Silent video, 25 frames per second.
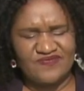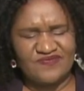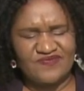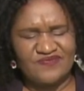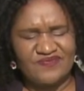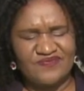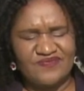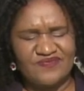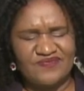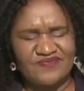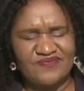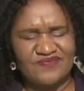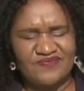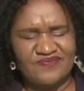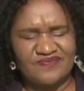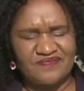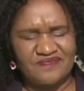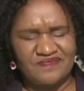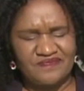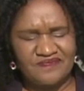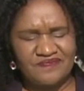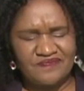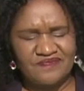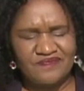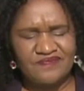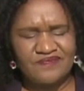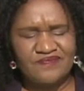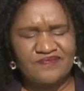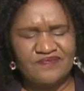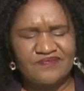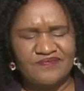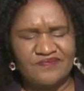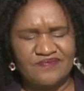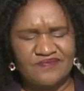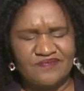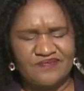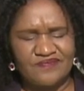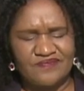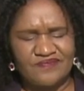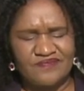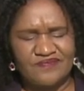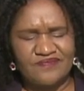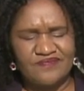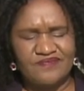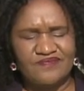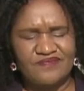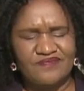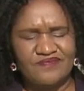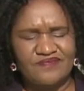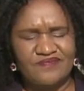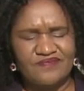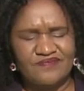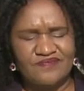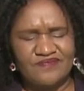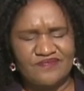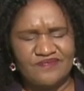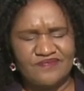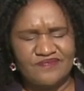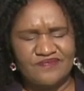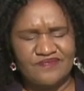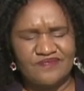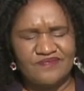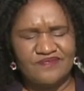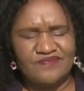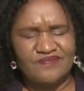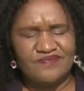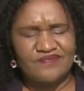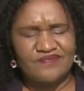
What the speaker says: (not speaking)